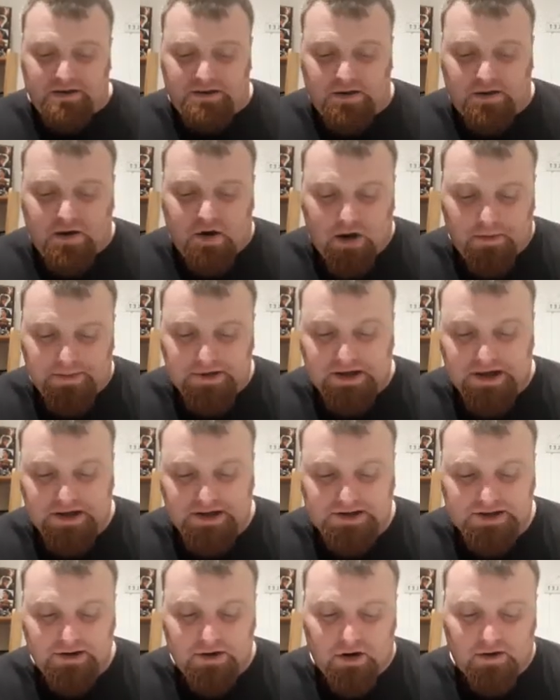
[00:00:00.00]
the
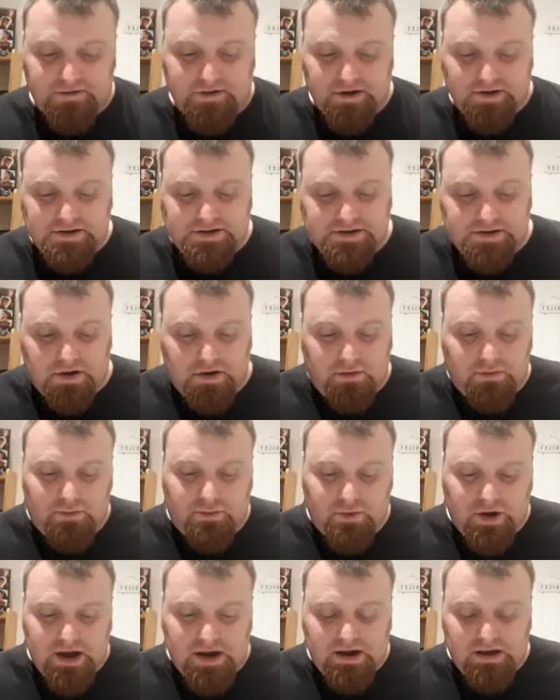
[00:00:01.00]
combination of those 2
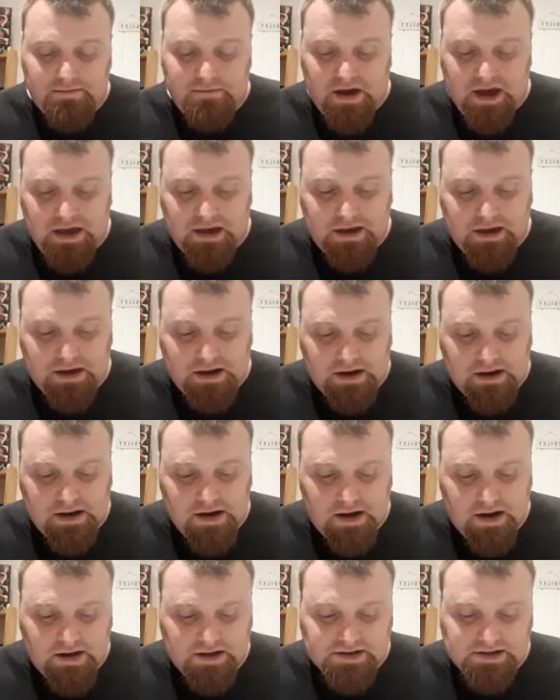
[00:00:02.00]
really make it a
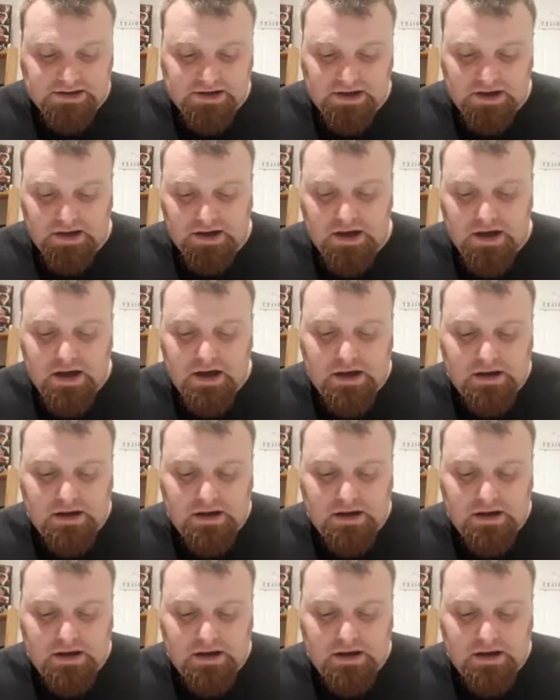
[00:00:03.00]
nasty,